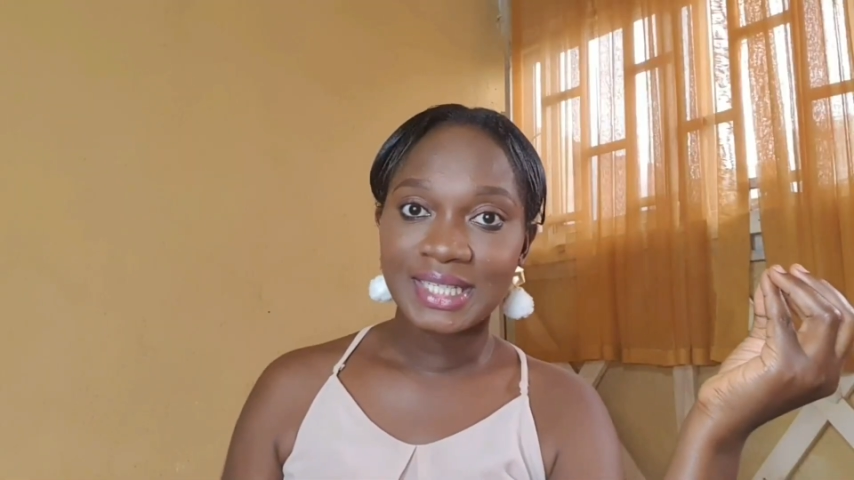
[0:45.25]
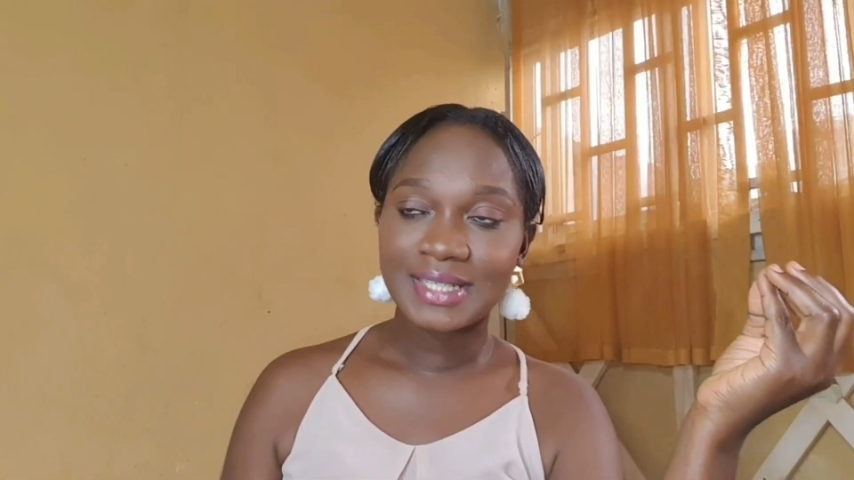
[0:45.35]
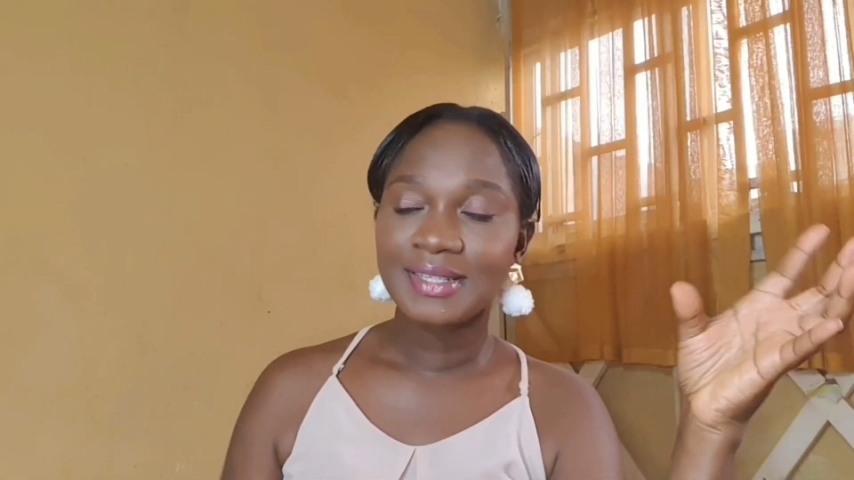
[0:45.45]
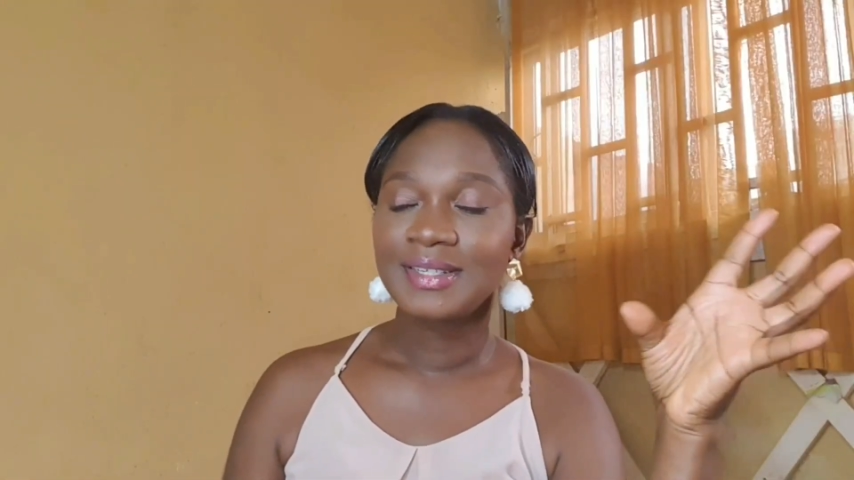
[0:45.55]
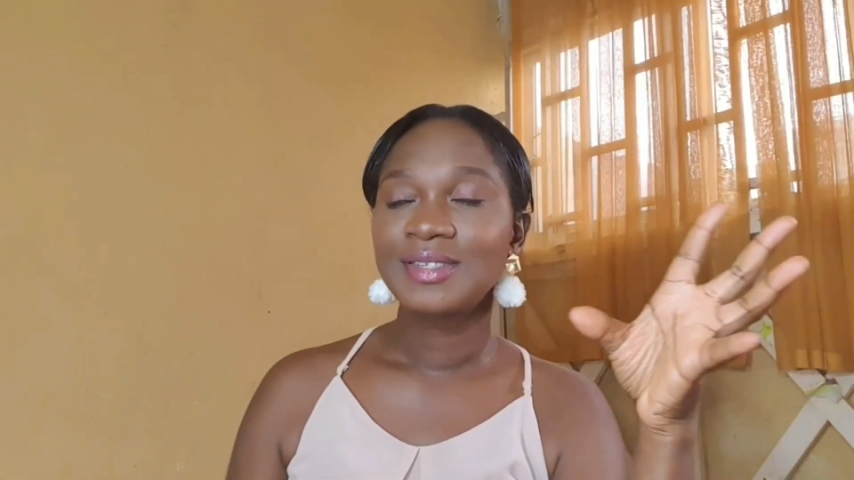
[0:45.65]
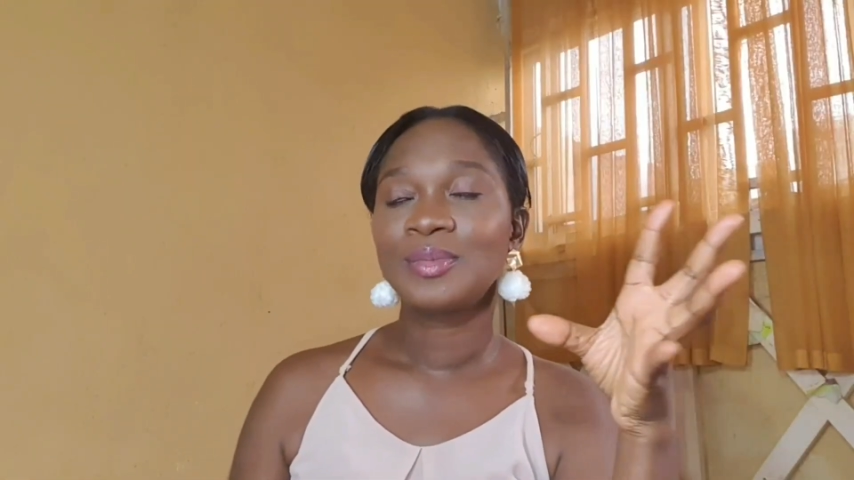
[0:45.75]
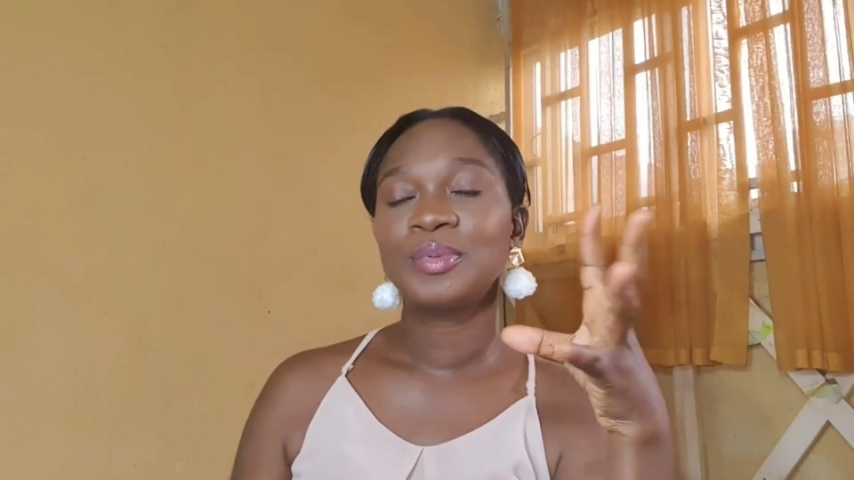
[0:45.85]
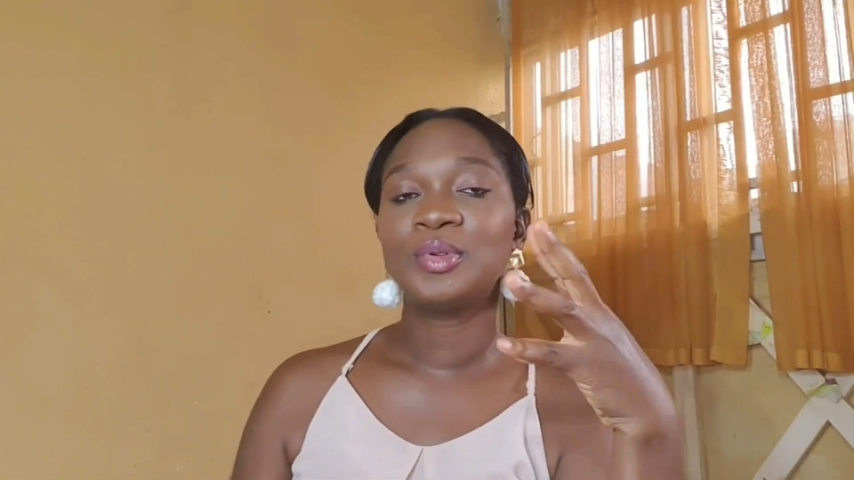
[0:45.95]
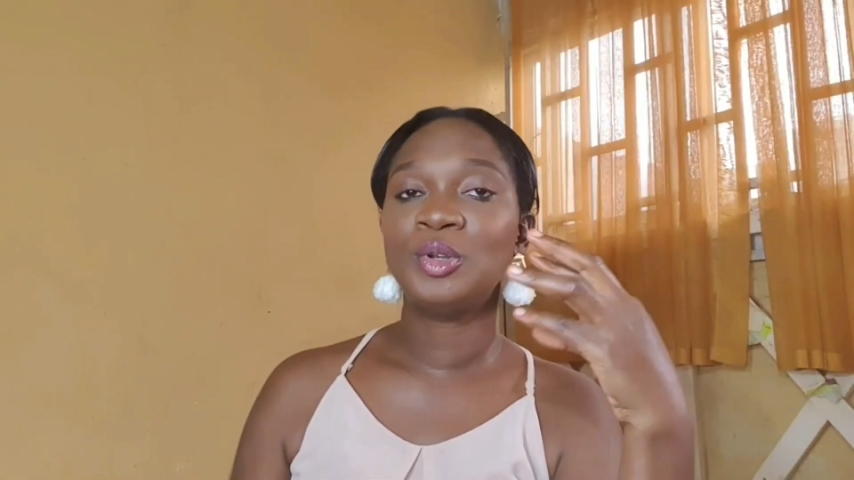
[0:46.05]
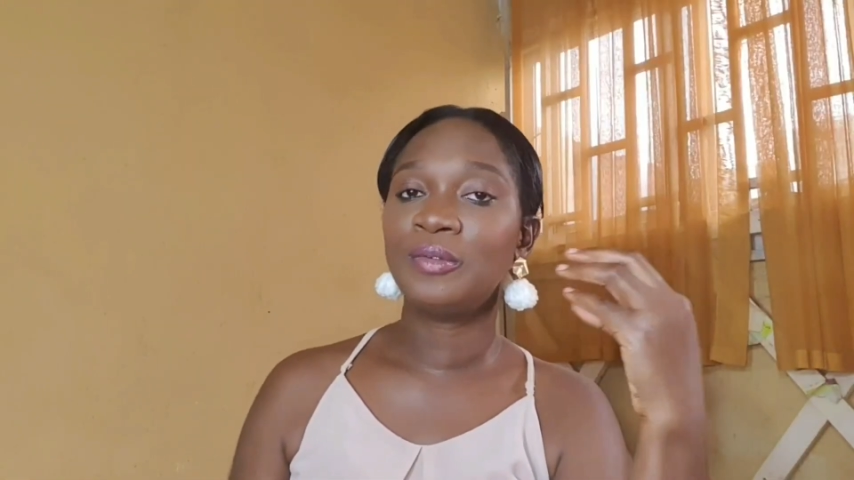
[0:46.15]
Some
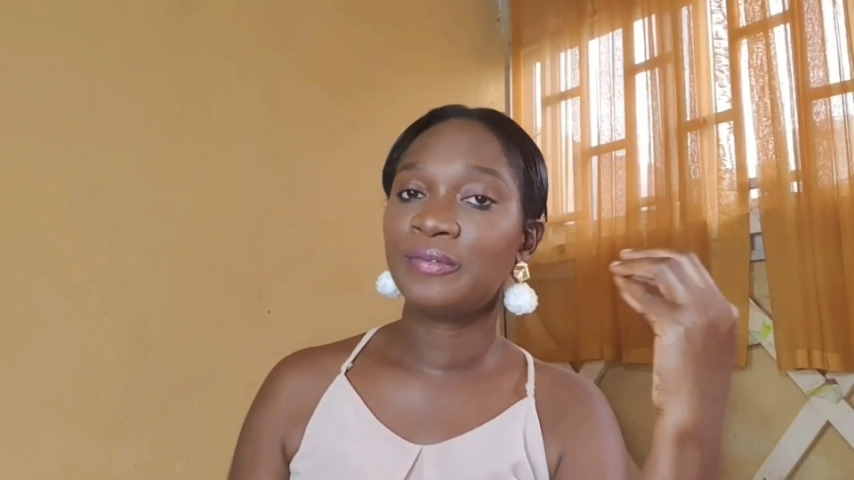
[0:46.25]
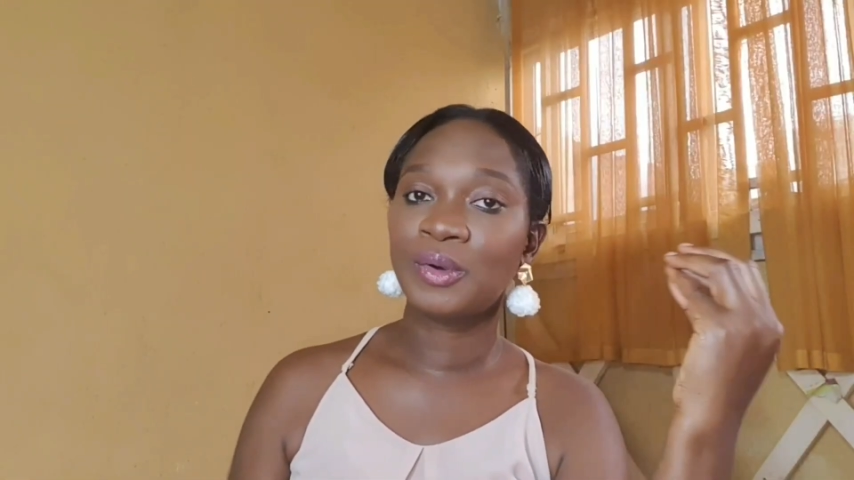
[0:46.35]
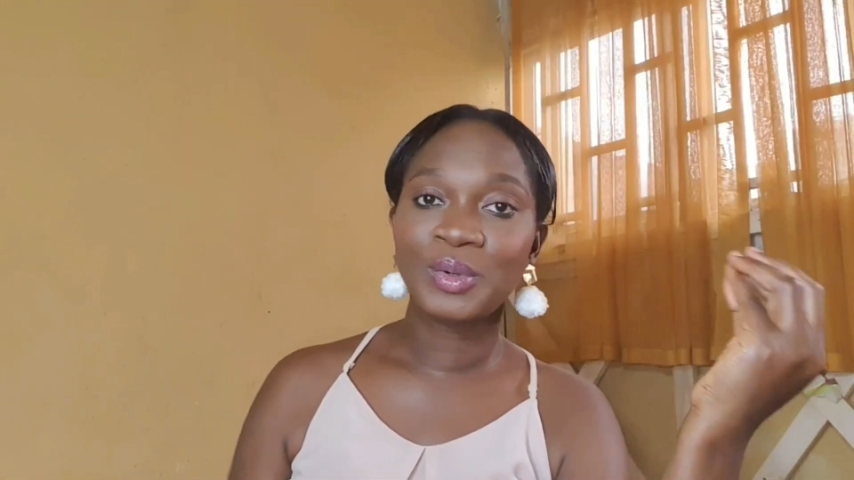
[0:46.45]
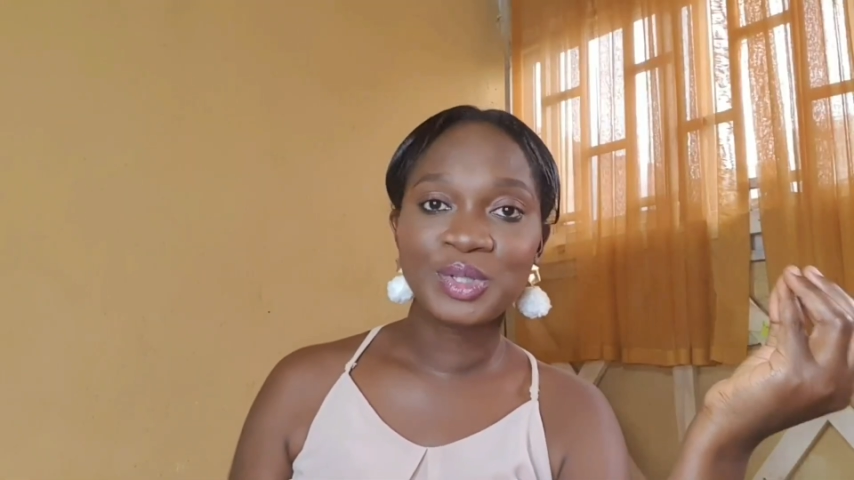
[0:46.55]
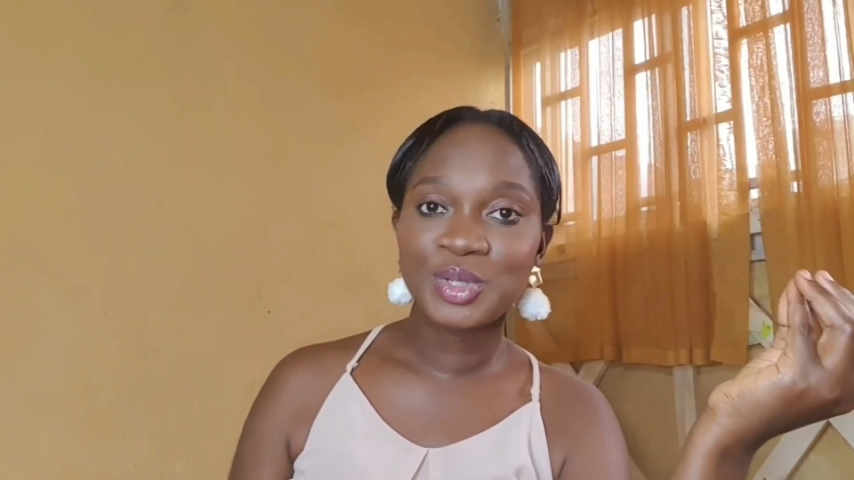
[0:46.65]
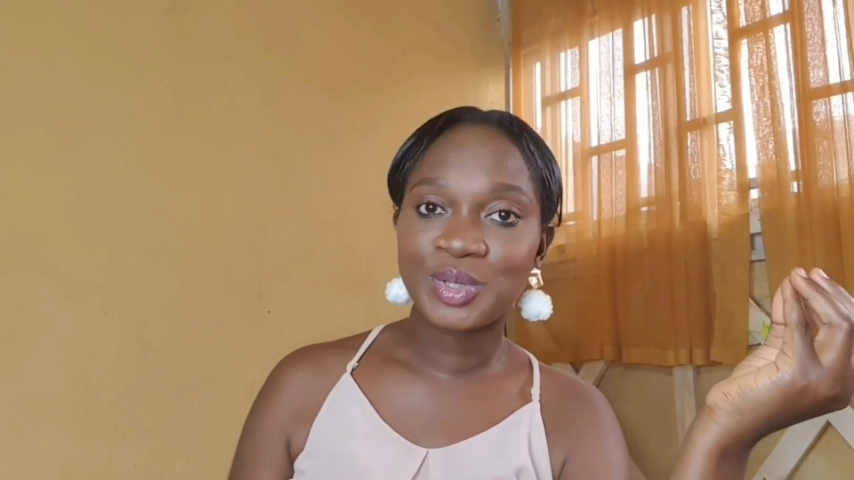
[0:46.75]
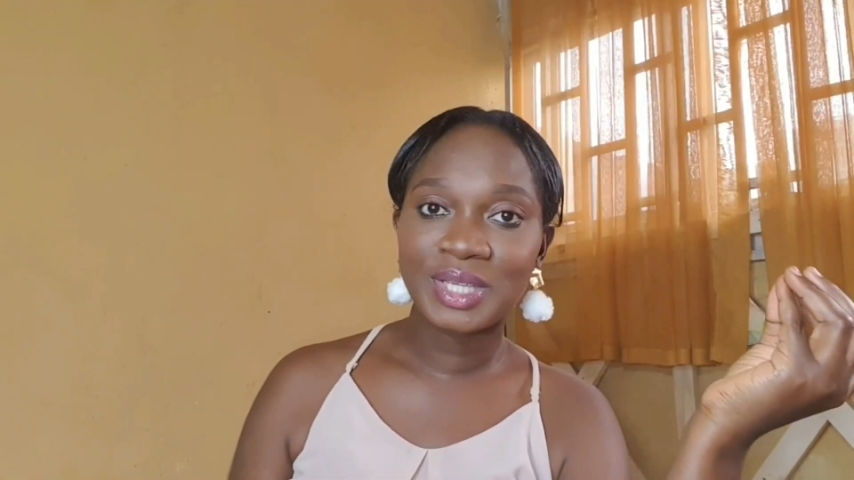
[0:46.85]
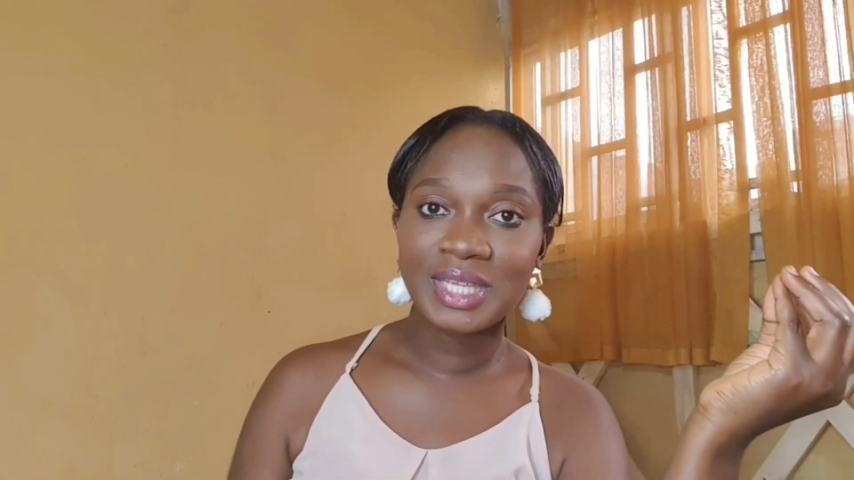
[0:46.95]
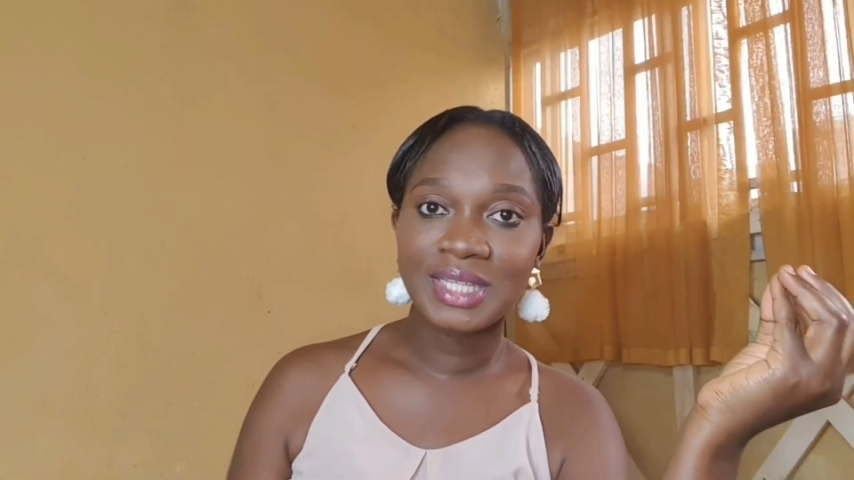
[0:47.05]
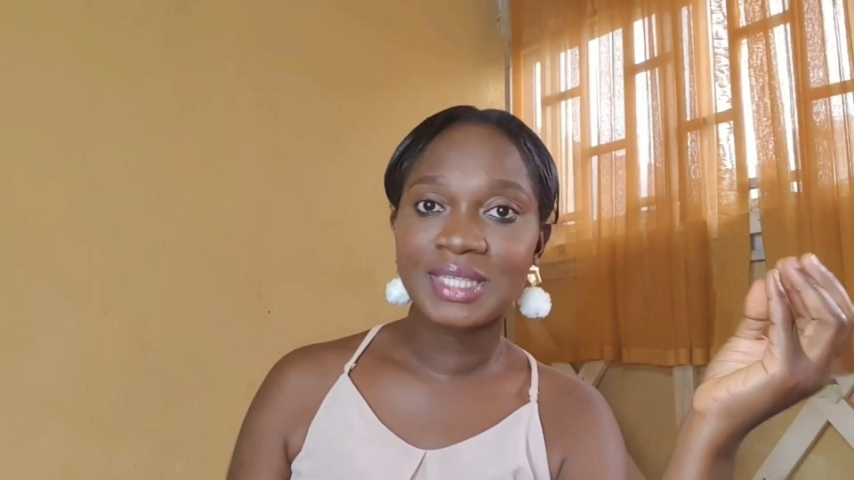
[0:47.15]
people look forward to
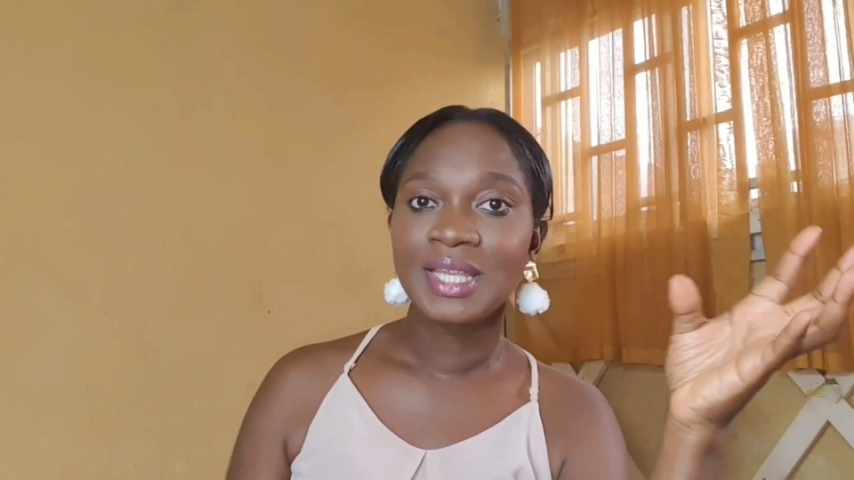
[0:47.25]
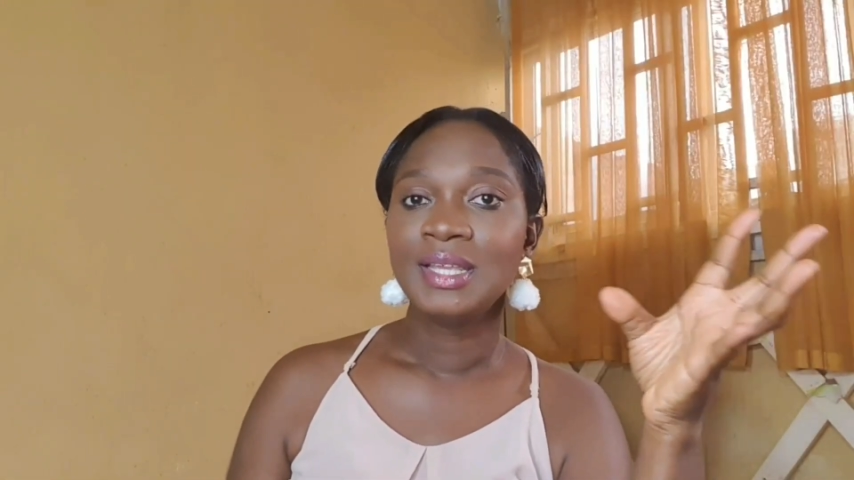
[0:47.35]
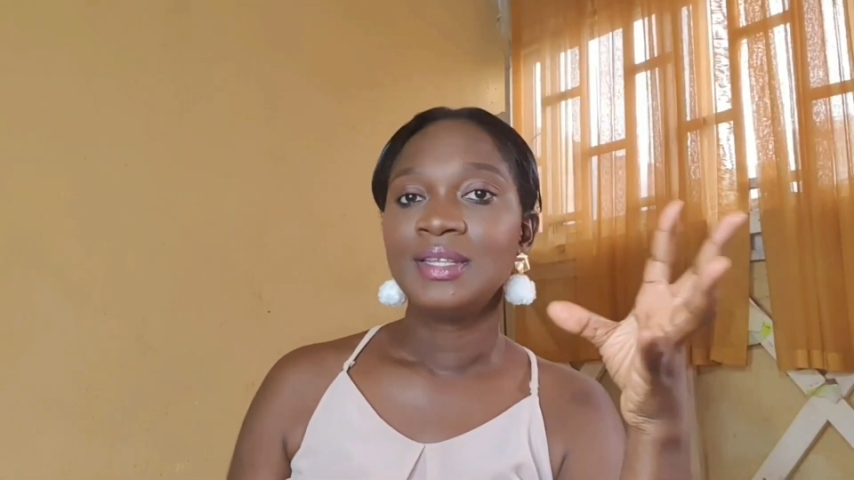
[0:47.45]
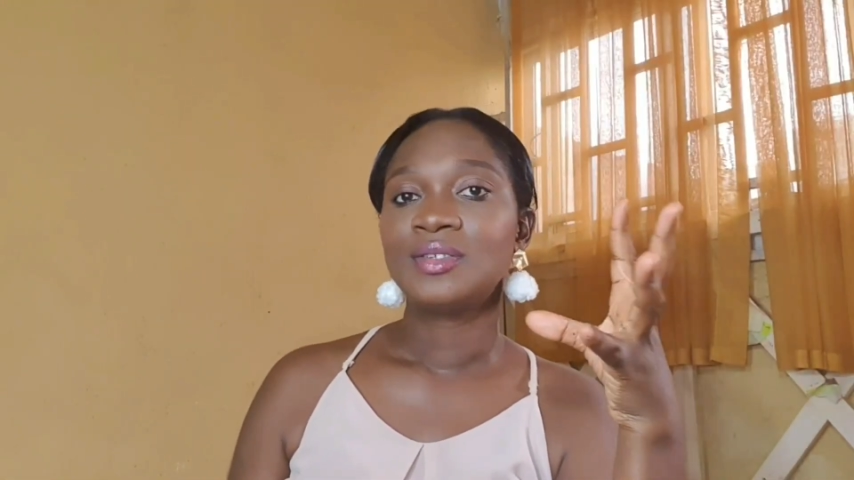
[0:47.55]
it.